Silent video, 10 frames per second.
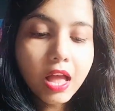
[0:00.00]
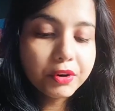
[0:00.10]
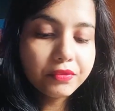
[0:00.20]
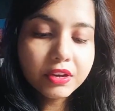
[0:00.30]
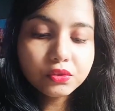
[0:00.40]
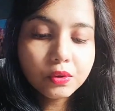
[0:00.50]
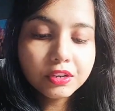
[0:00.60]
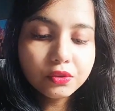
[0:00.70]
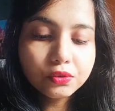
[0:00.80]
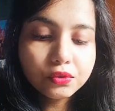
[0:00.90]
Previous one
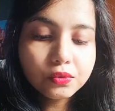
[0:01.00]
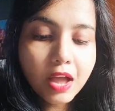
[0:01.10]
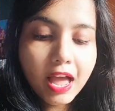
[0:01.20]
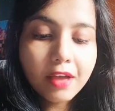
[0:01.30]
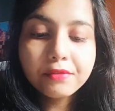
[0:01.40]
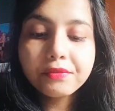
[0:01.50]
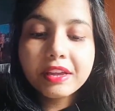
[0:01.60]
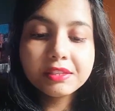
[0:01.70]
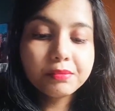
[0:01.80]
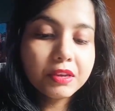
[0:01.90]
used to have
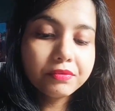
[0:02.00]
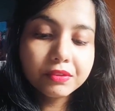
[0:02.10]
SPF